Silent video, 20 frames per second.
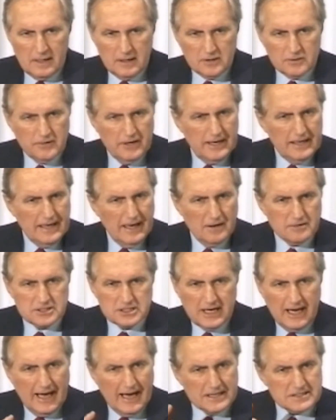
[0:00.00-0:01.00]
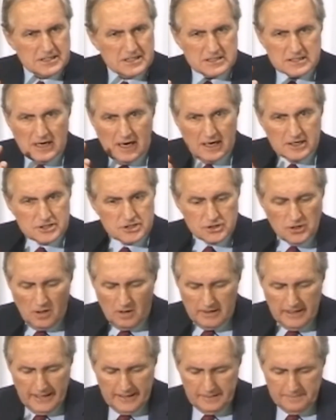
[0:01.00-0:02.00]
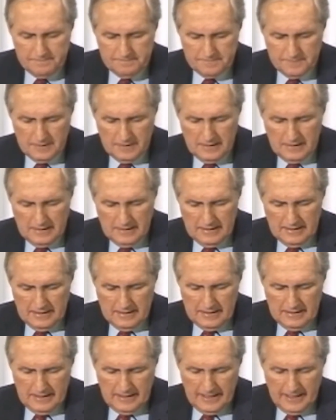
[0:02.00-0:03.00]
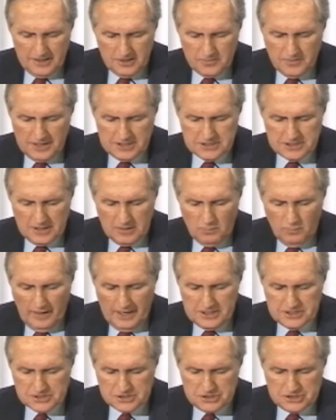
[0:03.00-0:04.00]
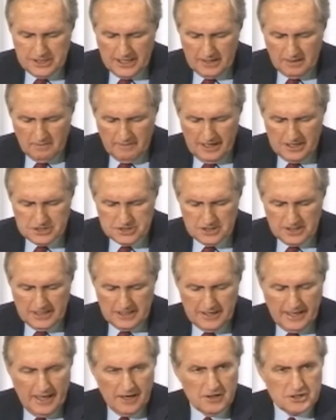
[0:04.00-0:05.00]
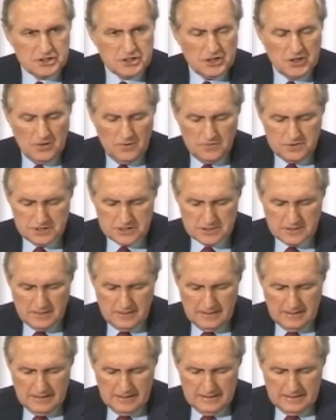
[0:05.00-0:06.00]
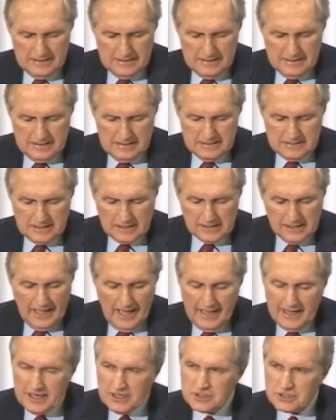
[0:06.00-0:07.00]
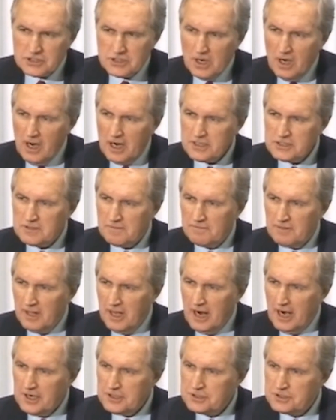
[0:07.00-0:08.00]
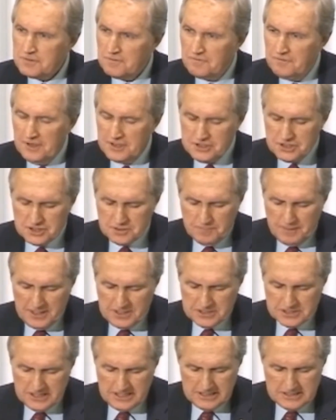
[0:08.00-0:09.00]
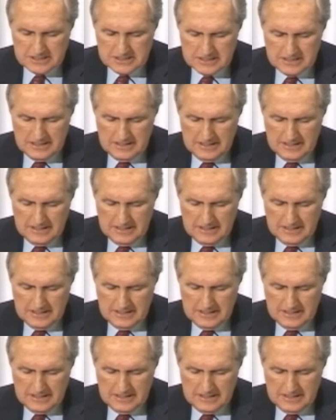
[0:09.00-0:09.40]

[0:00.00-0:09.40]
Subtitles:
Greenhouse gases are soaring, increasing waste generation and energy use, declining stocks of large fish species,